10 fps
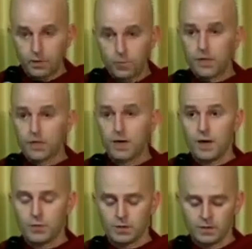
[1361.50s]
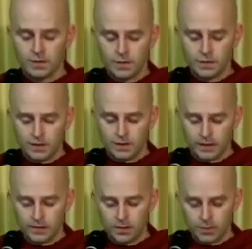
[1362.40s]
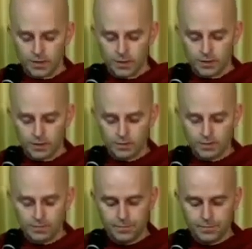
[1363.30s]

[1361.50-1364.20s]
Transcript: and what can happen if someone does.